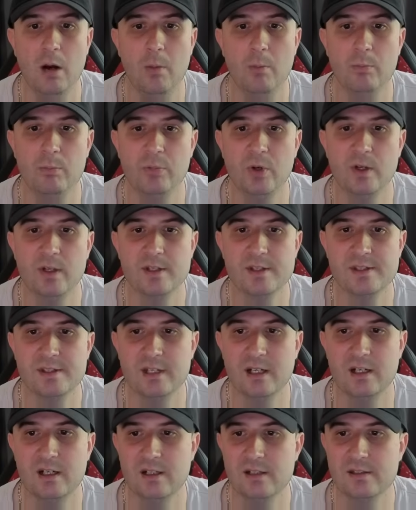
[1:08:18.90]
Brilliant
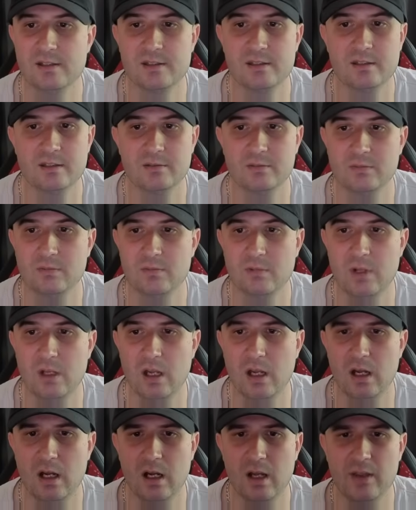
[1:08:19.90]
Stars,
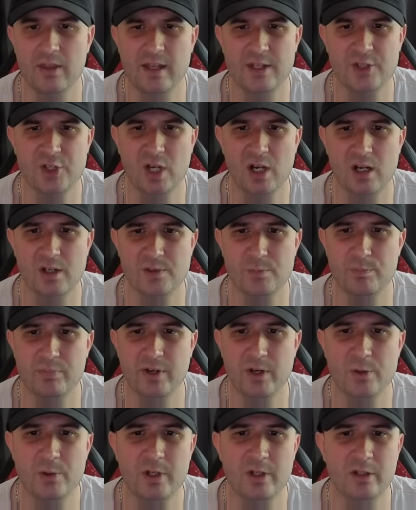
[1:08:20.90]
their chart is
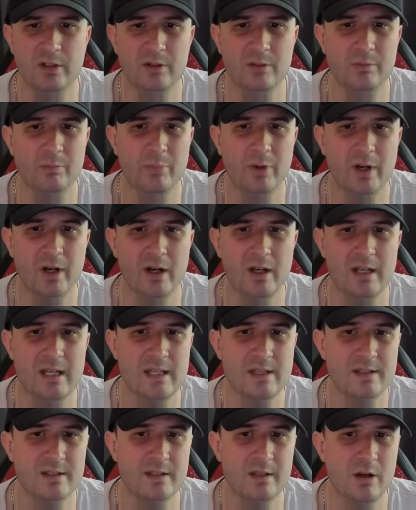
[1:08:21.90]
broken, but
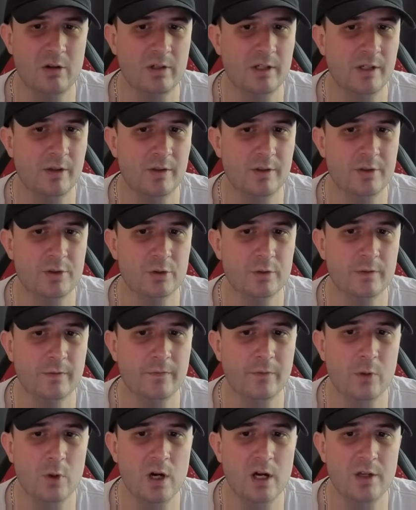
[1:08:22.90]
it's knocking on the door of
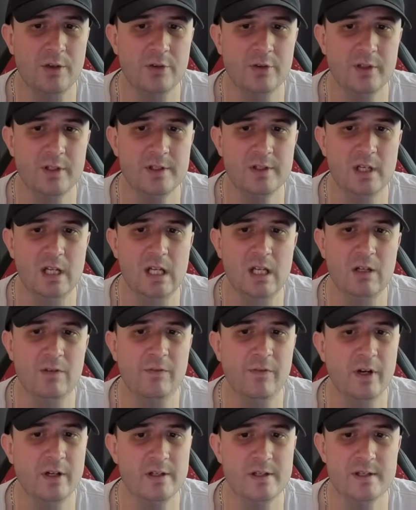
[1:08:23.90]
400.
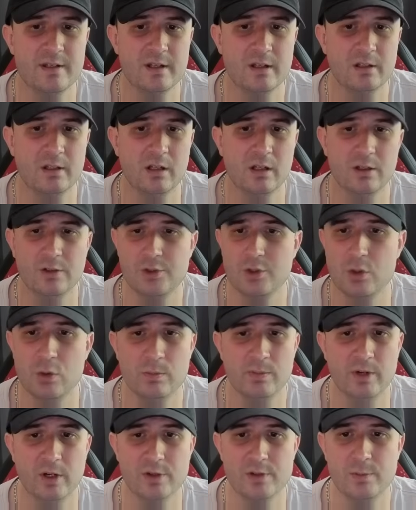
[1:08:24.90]
Very psychological
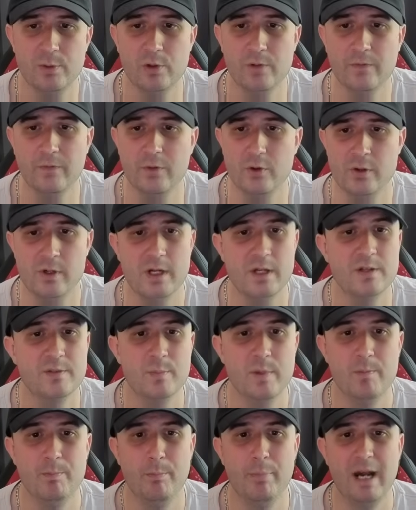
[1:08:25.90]
price point for it. It's
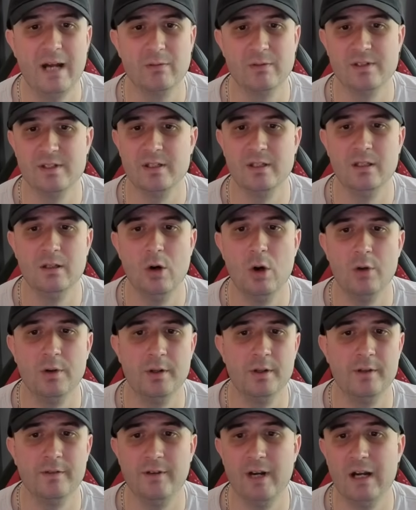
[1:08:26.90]
been bouncing on
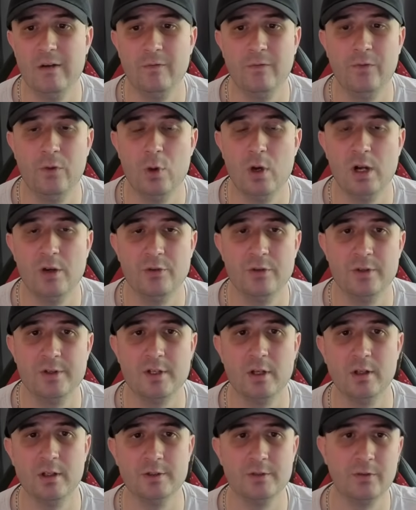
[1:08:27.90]
and around
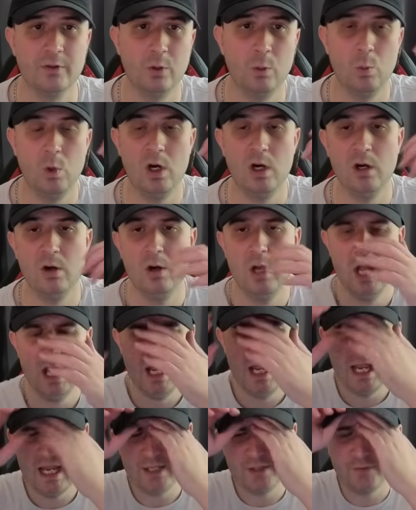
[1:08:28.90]
$400 for a while.
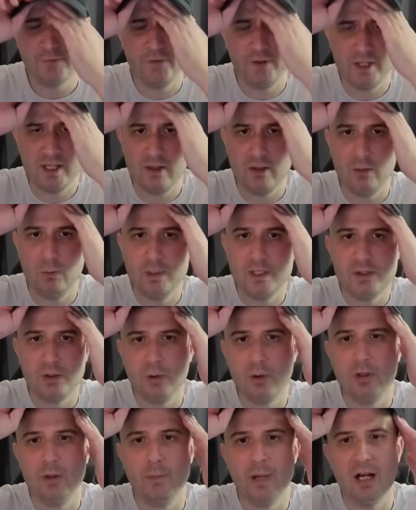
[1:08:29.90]
It's funny that we
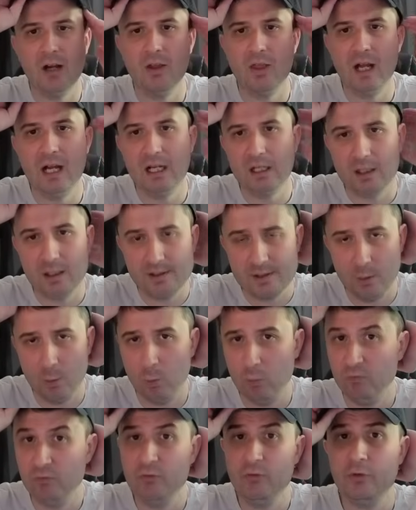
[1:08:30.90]
talk about that because it
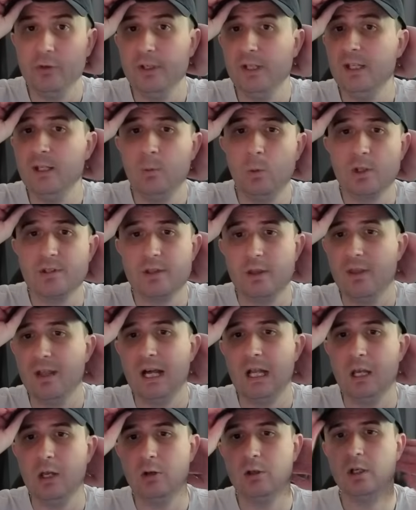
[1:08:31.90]
really wasn't
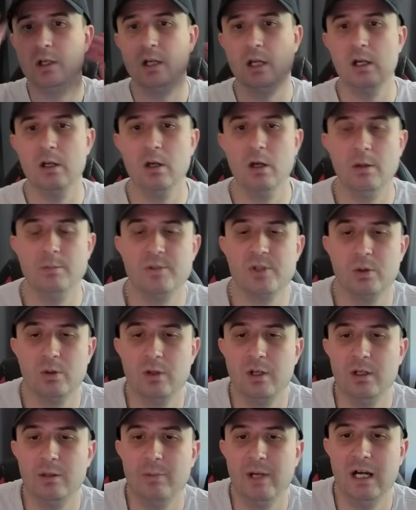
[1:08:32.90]
that long ago. I'm
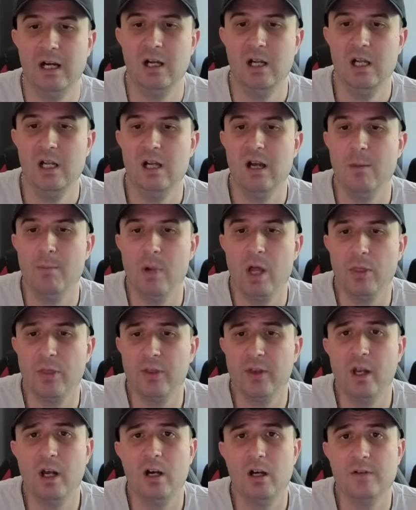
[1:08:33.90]
talking about a month
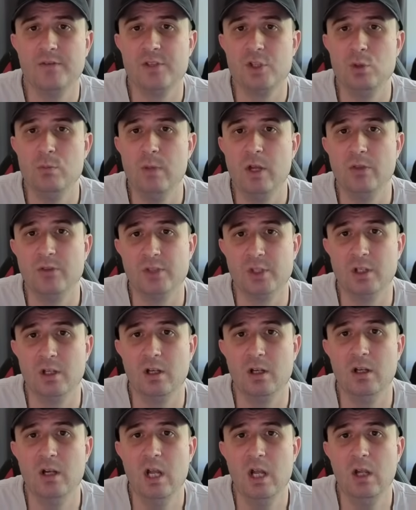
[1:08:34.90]
and a half, 2 months
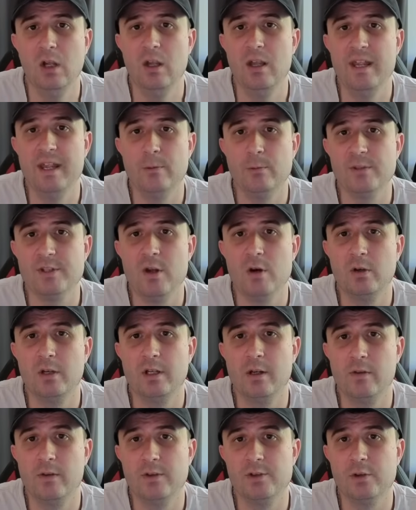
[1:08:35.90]
ago. It was
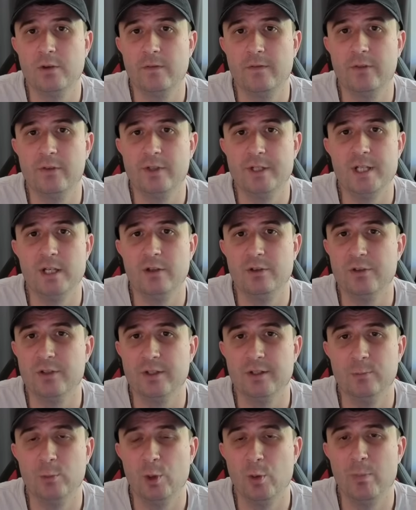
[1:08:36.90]
knocking on the door of
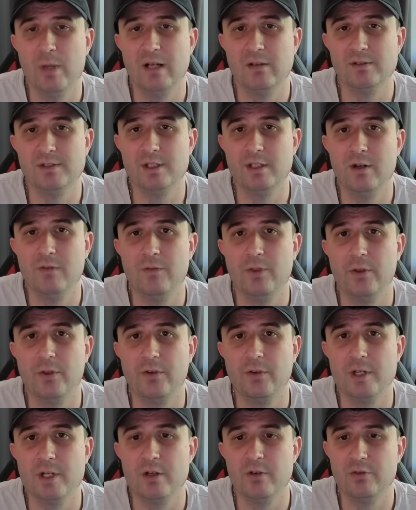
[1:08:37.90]
300 and we were bouncing off the
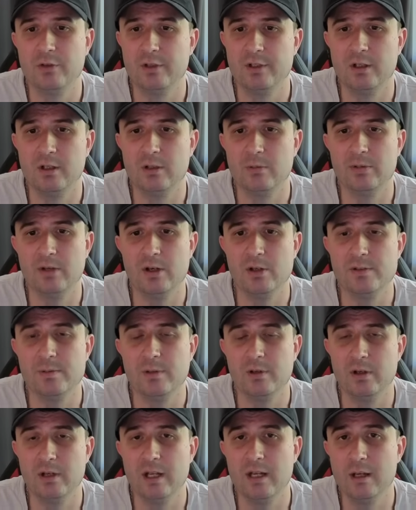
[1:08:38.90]
$300 price
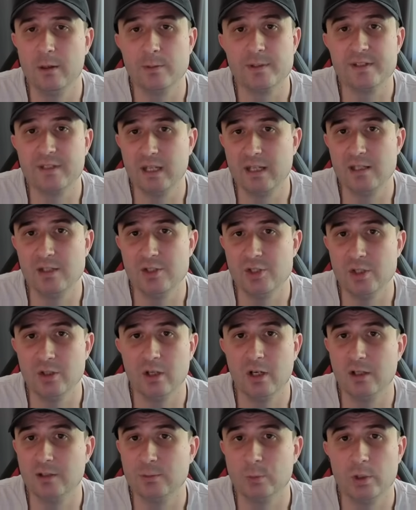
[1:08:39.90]
point. And I was saying to you
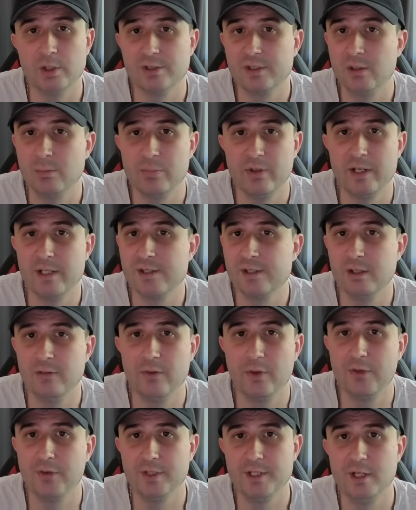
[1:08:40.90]
guys, once it breaks over
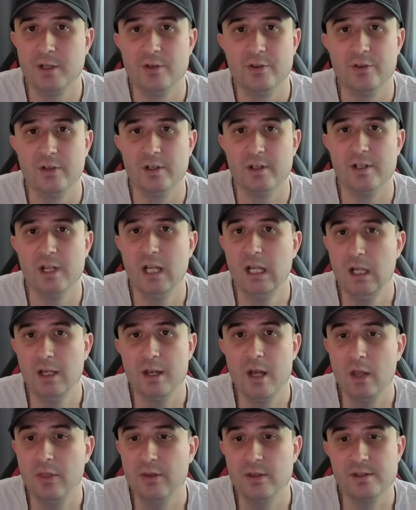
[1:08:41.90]
300,
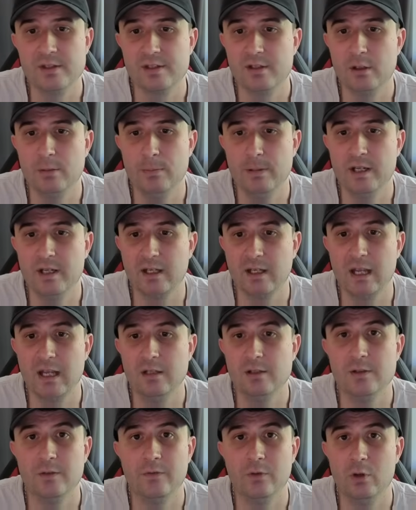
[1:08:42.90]
nothing's stopping it
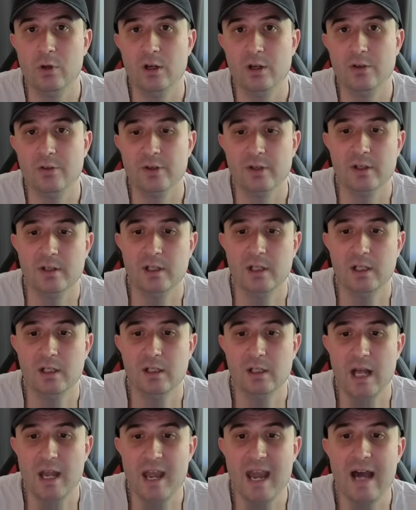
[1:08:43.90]
getting to 400.
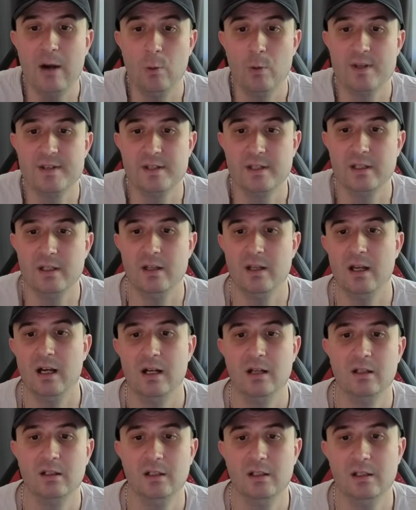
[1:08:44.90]
And now we're seeing
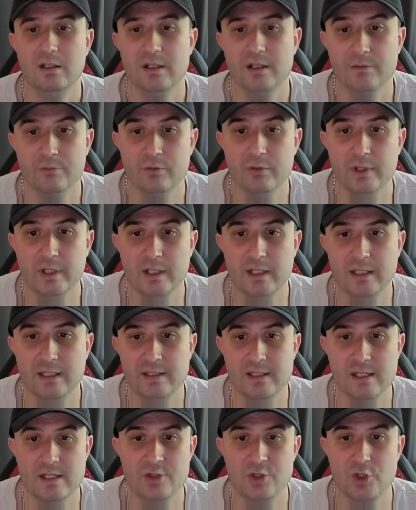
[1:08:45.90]
that. It really
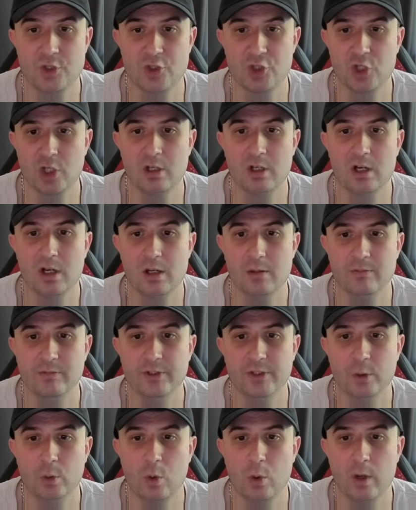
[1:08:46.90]
did just chunk up
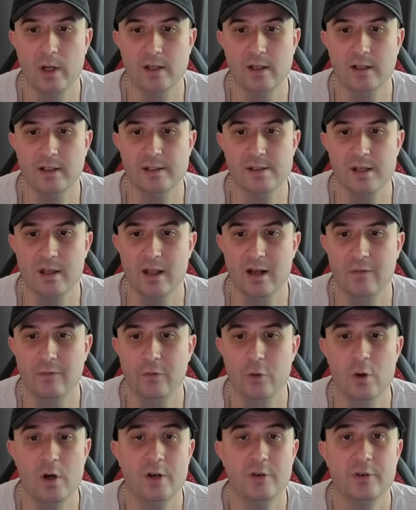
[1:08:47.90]
real quickly to that
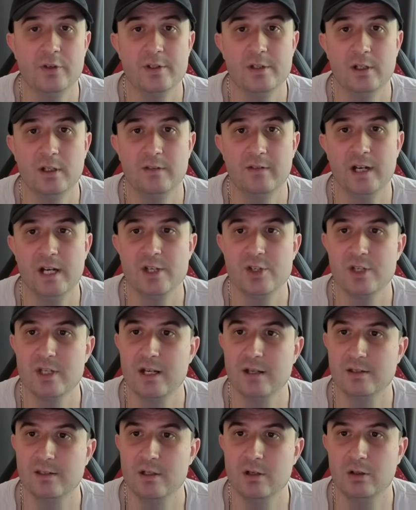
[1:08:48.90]
$400 range.
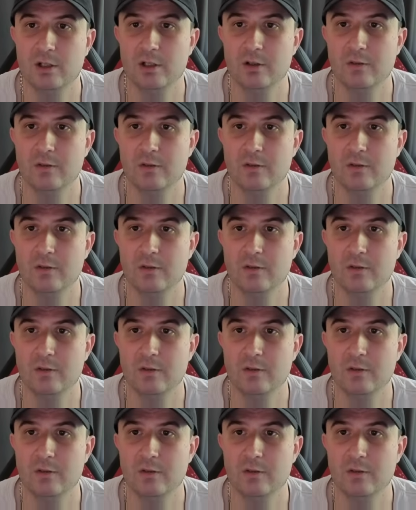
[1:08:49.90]
Now it's knocking